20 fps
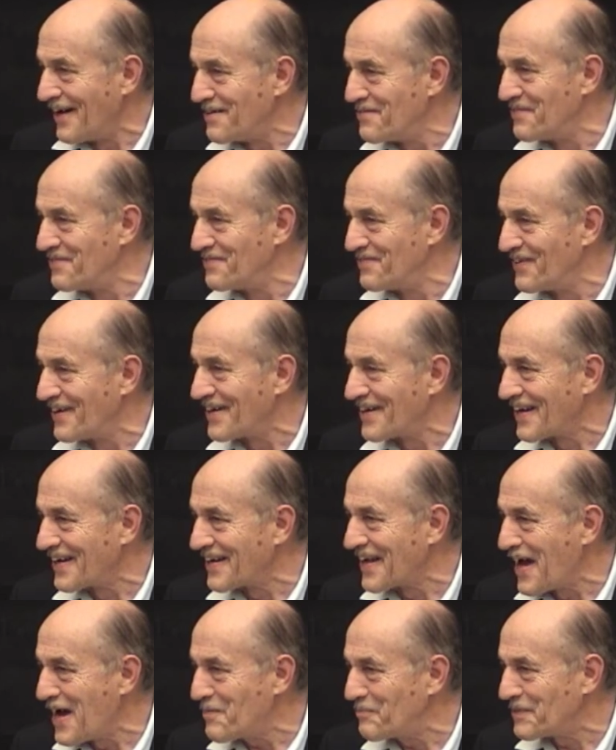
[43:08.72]
I'm very
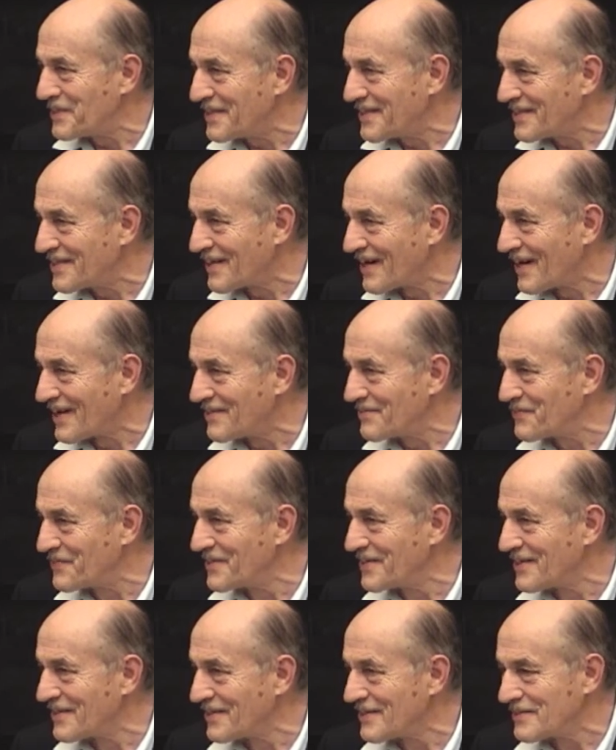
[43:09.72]
unhappy. I
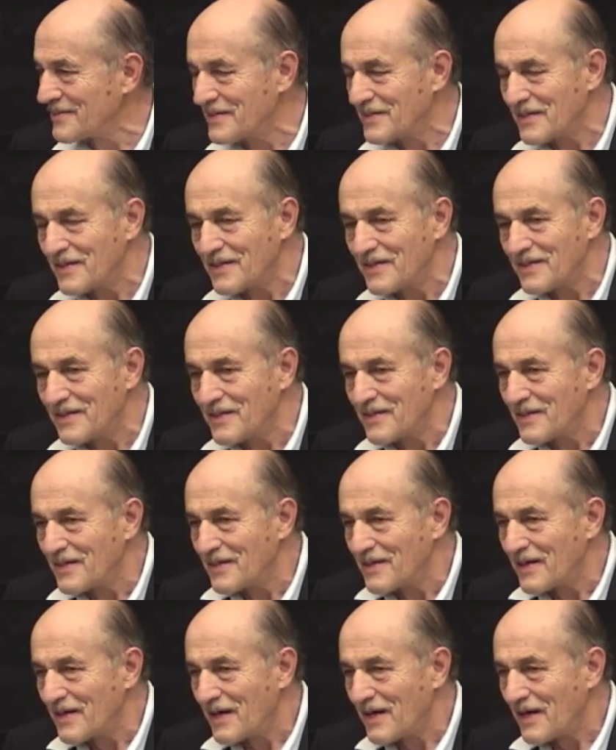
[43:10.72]
feel.
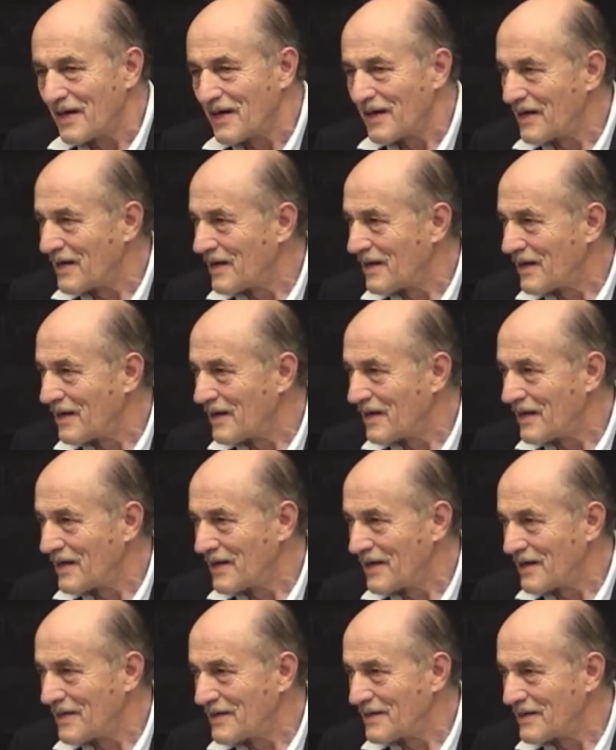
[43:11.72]
Oh, could you elaborate
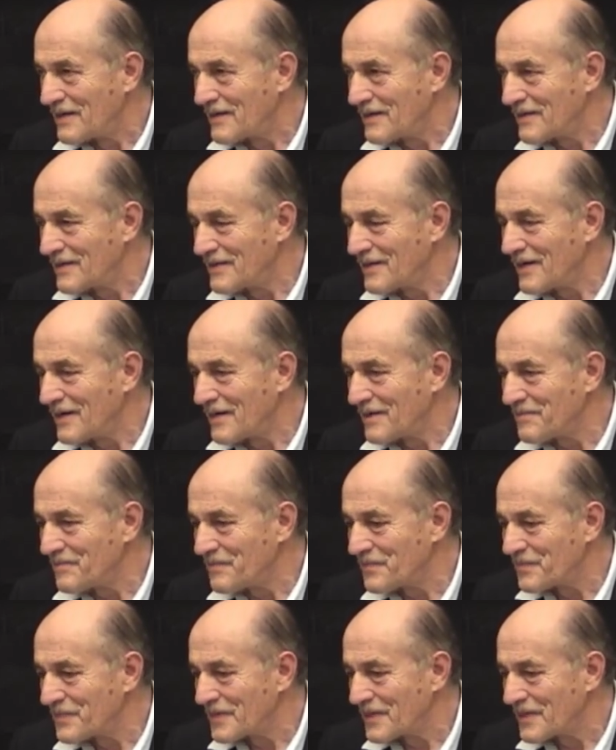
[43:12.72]
a little? Yeah.